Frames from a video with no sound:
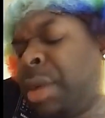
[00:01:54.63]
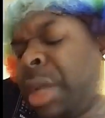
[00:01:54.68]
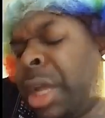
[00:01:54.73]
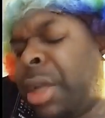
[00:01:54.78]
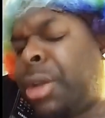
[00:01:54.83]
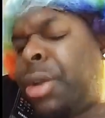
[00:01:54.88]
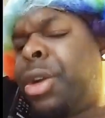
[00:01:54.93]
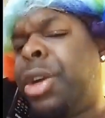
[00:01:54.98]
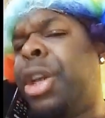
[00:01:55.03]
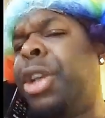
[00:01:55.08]

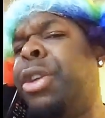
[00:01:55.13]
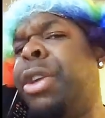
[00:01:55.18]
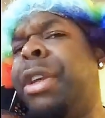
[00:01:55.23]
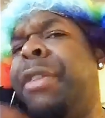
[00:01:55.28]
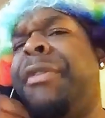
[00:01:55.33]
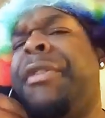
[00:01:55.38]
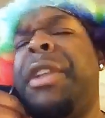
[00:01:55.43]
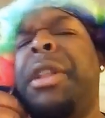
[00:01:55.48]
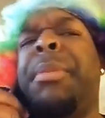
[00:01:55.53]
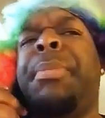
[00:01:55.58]
Hey, girl, you
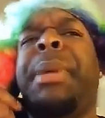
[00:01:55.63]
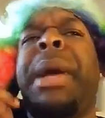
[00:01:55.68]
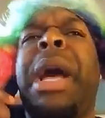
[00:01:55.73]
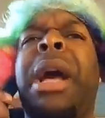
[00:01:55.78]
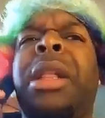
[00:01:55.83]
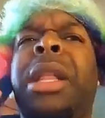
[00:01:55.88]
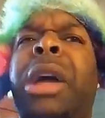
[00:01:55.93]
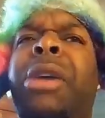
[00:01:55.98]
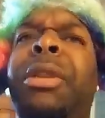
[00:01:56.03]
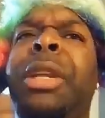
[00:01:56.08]
ain't finna
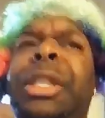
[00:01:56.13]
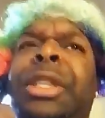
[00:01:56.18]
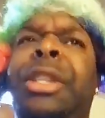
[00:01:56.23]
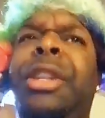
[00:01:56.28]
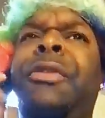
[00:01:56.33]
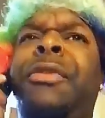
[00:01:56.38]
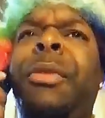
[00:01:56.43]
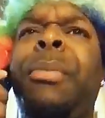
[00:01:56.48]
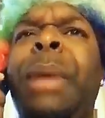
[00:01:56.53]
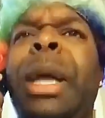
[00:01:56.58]
pile all that
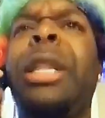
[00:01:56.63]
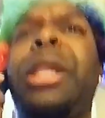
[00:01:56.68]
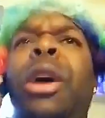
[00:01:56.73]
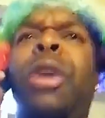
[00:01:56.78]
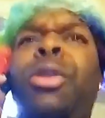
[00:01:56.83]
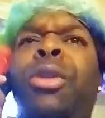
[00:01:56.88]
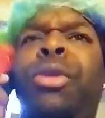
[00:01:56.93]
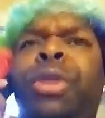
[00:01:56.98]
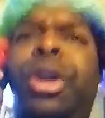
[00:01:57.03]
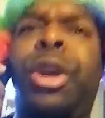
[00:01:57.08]
stuff in my
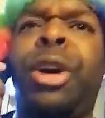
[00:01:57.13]
doggone